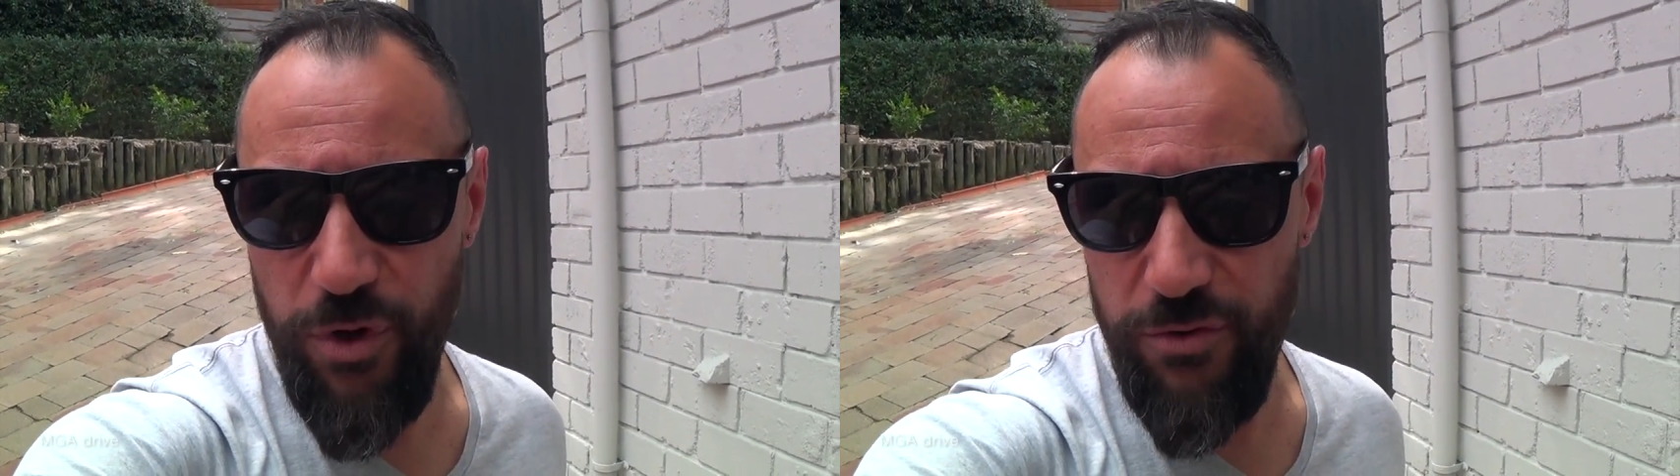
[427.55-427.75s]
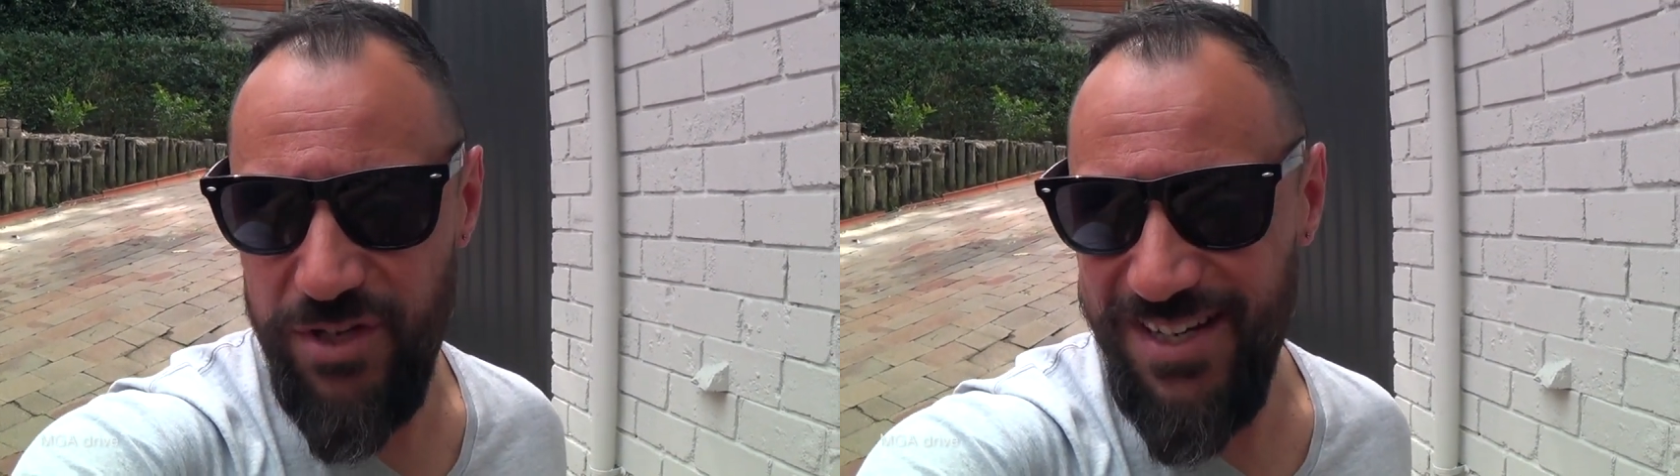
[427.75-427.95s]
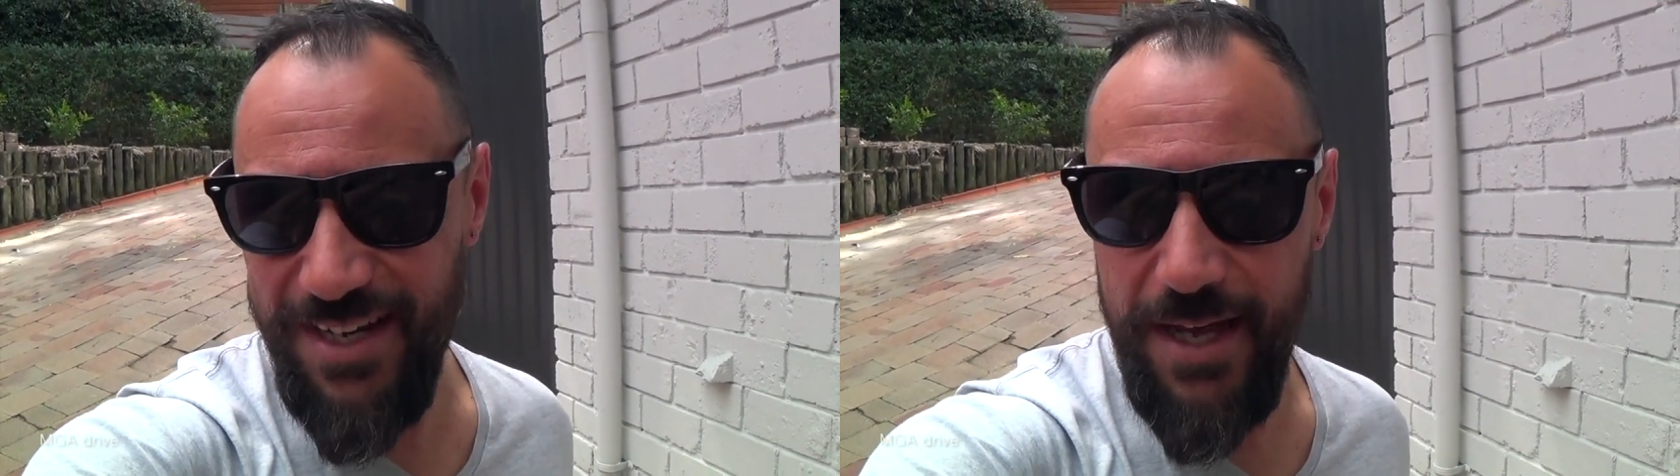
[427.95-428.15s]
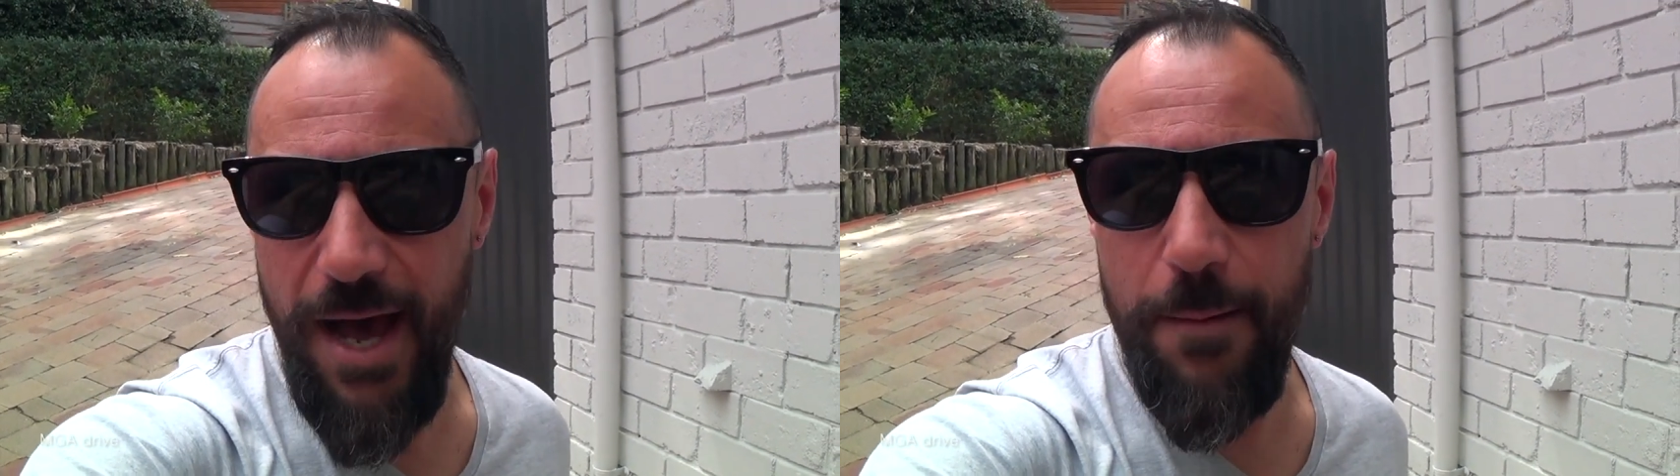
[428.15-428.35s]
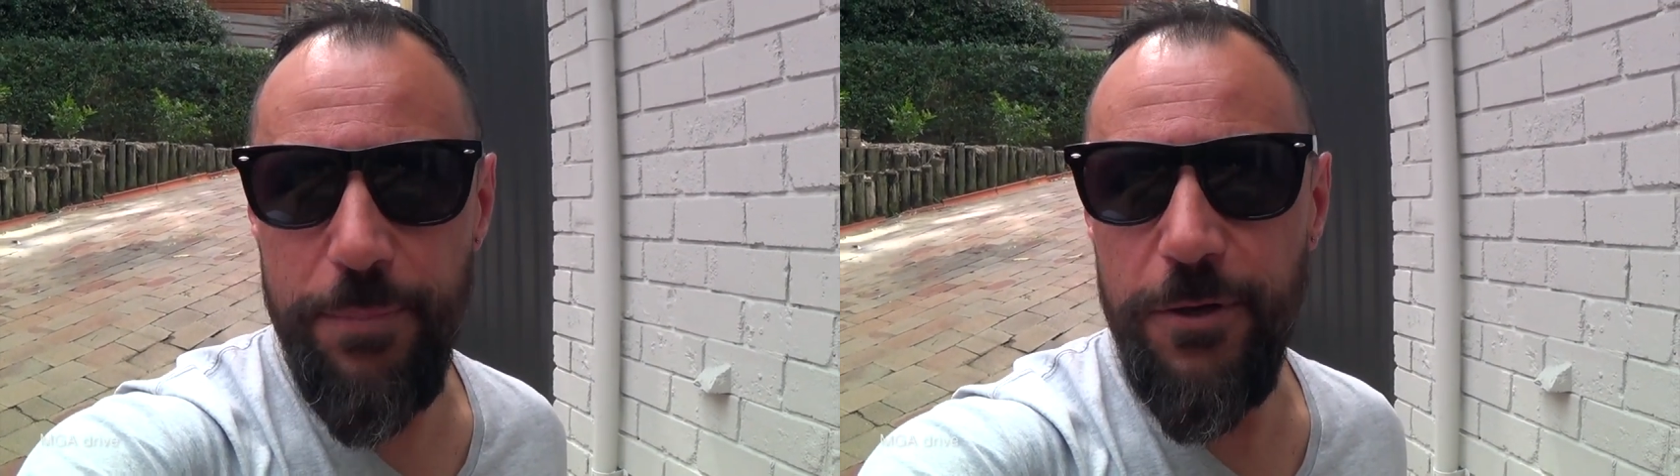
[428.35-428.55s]
whether it's in a
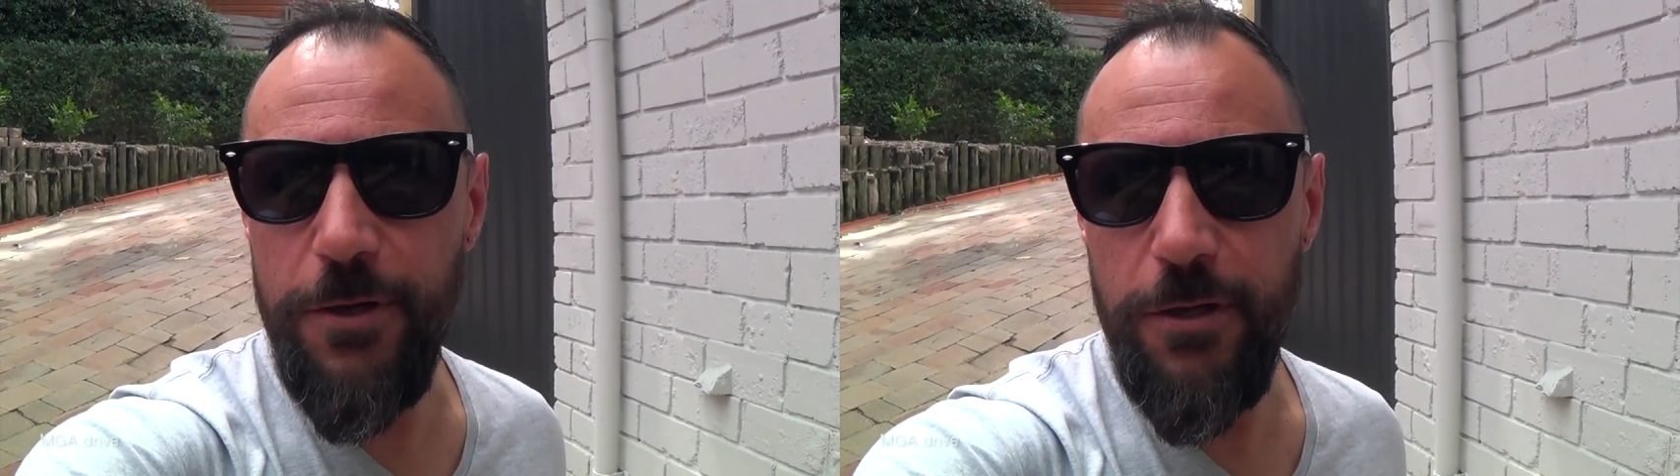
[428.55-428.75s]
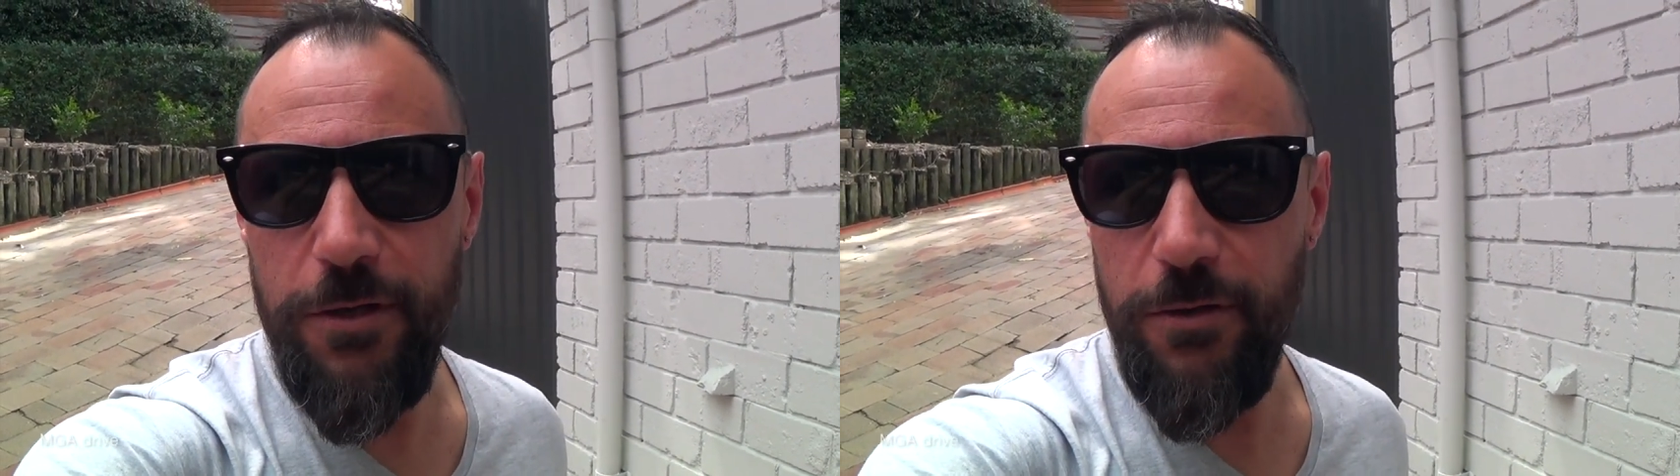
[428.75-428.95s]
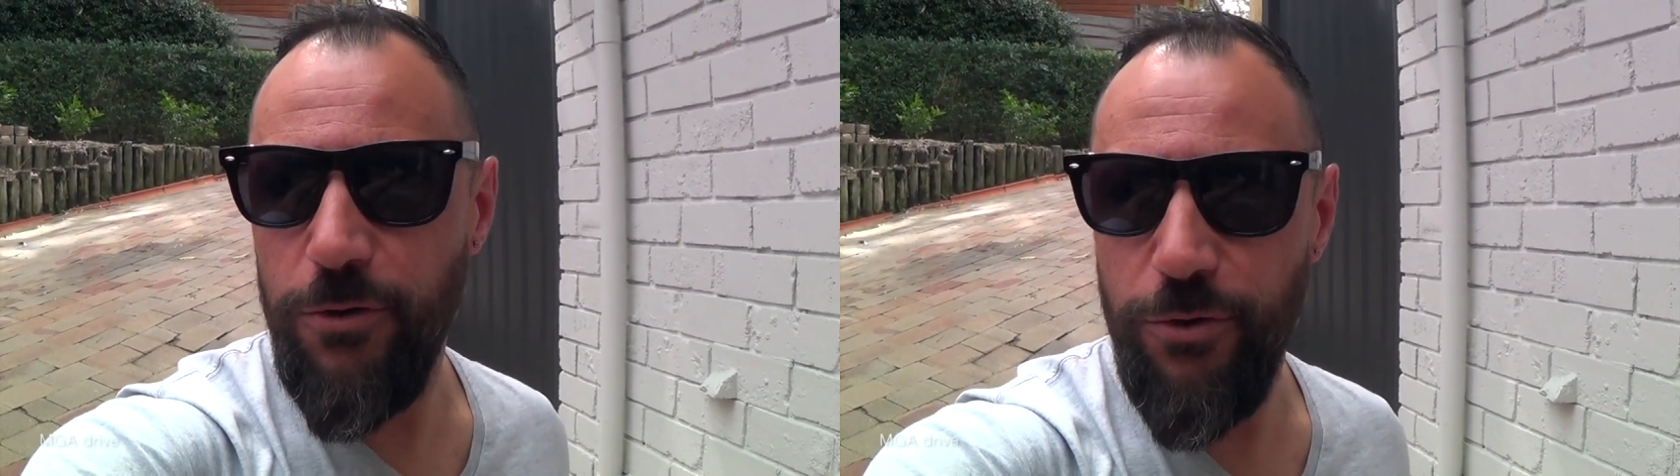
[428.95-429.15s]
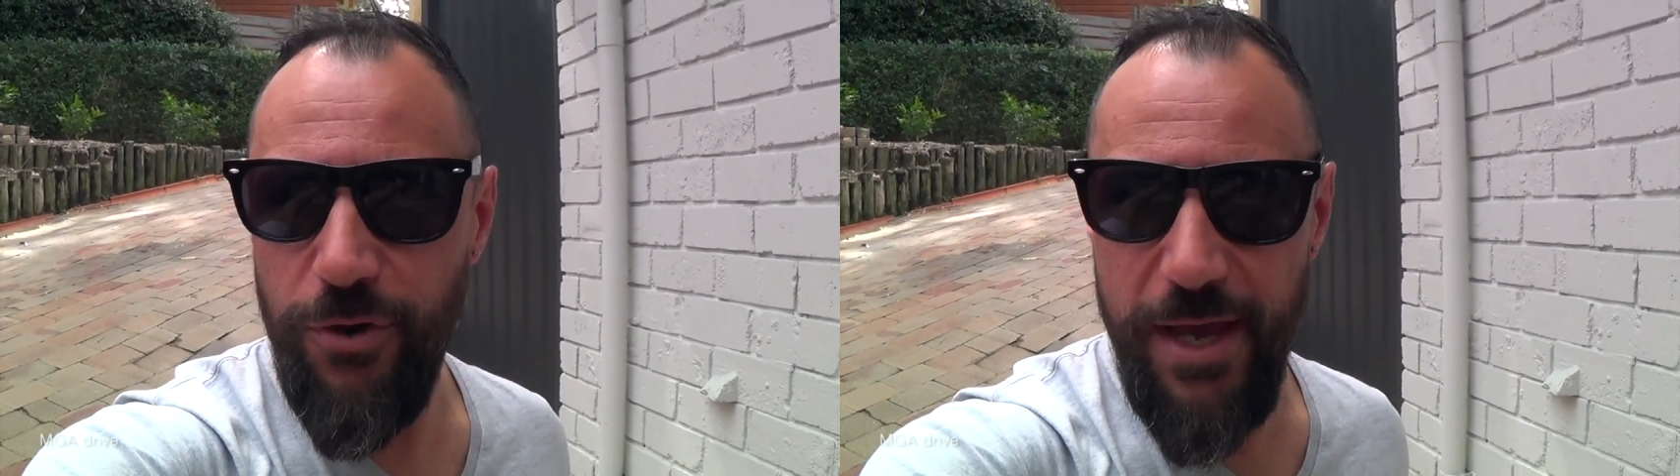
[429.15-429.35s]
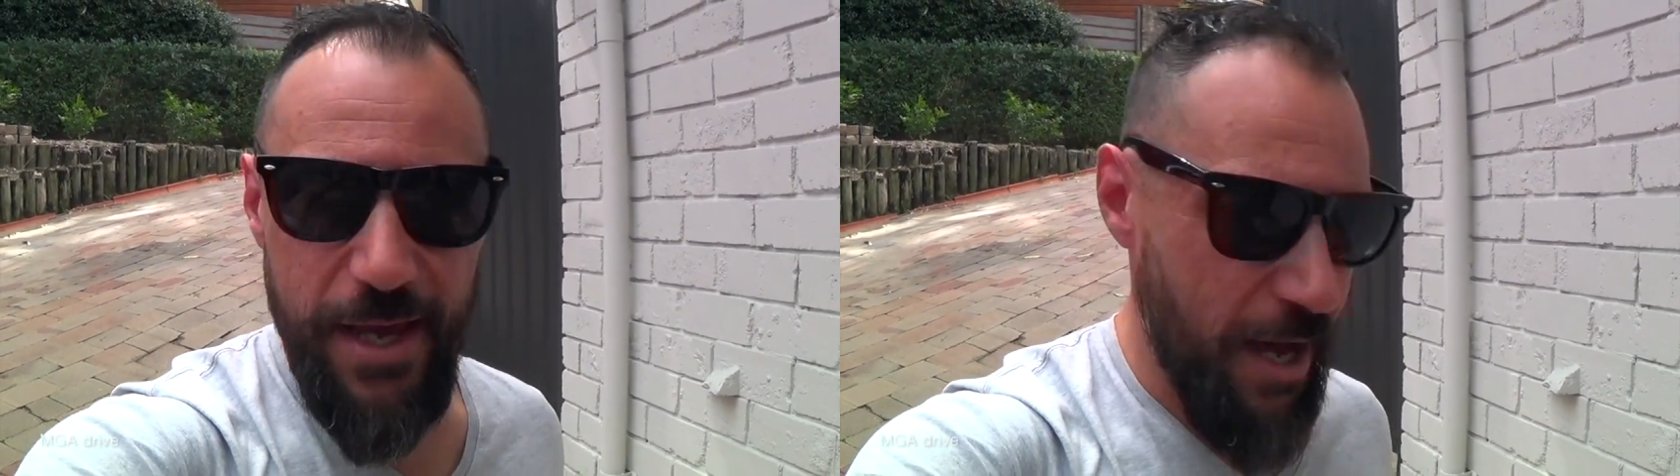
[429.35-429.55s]
cup
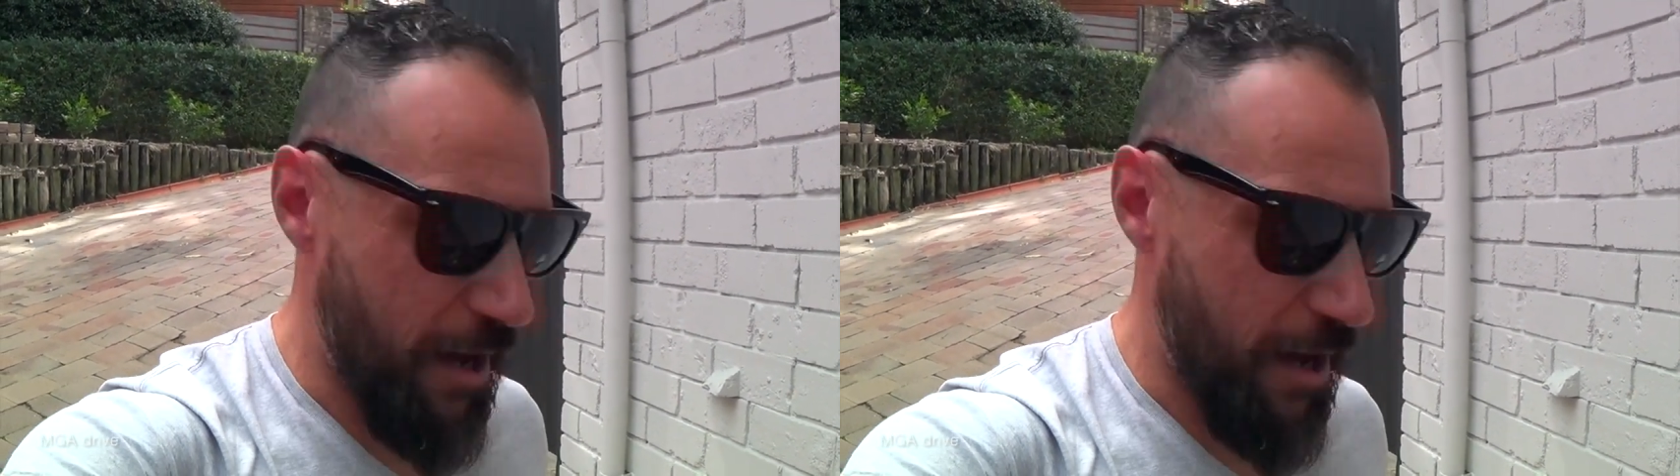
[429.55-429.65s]
or a,